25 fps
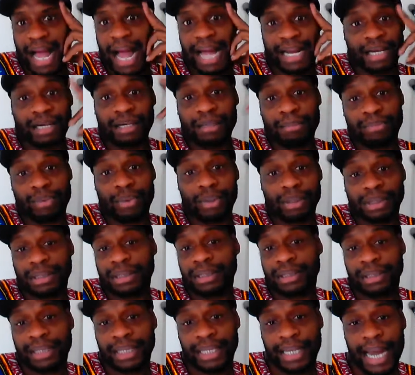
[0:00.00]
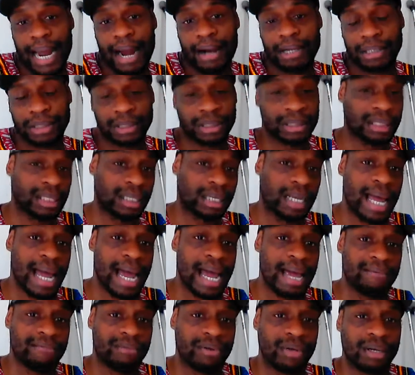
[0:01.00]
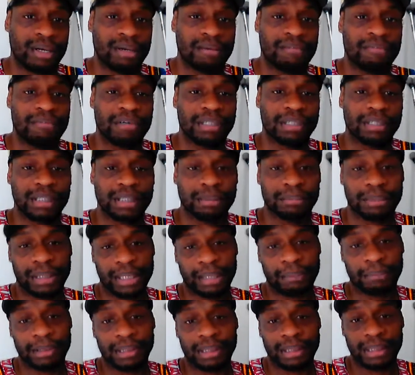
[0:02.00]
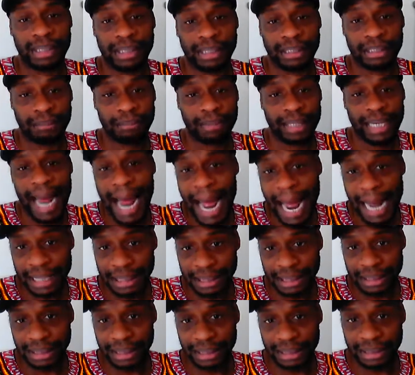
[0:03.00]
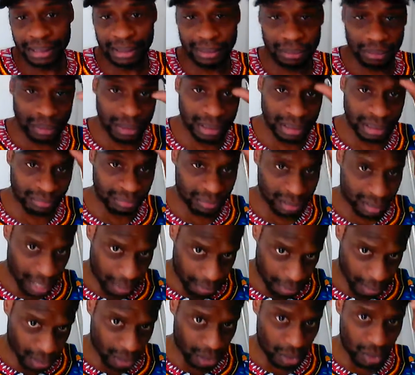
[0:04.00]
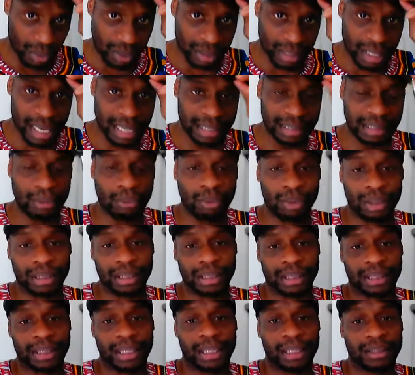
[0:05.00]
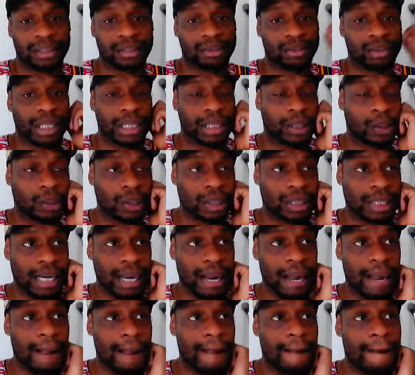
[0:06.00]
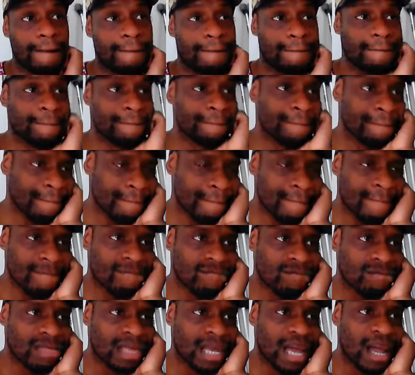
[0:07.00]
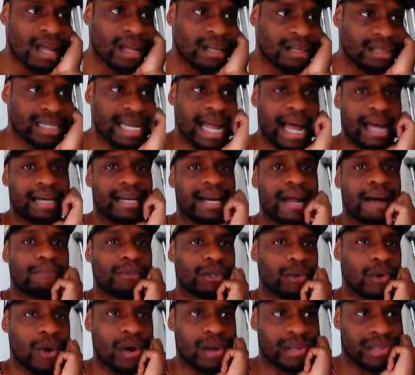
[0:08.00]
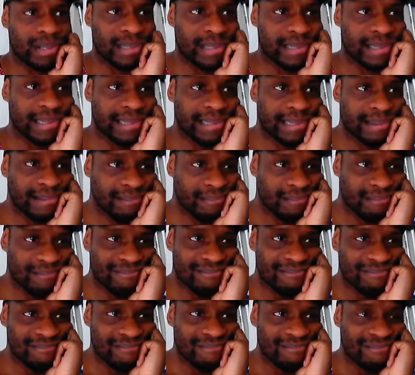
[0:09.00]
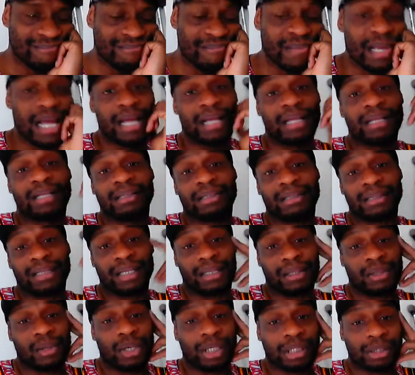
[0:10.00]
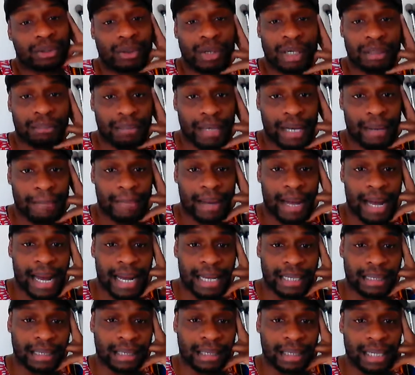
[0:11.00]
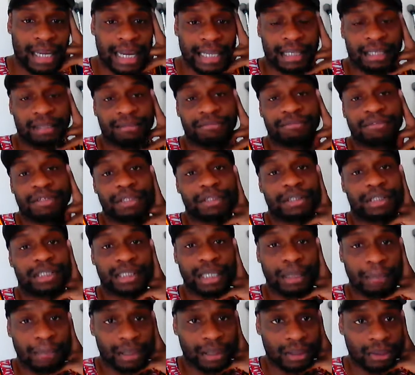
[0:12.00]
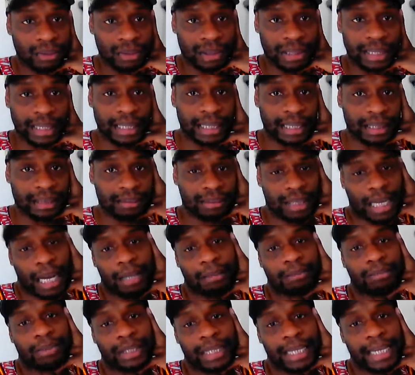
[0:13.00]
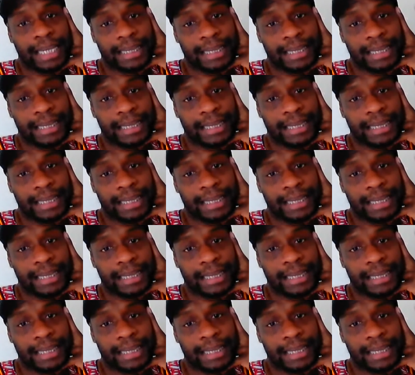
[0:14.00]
I could have brought the characters to life. You could have visually been able to see them in action and doing the different type of storylines I wanted to concentrate on. Now that I'm an author, the thought has crossed my mind to like convert some of those like comic book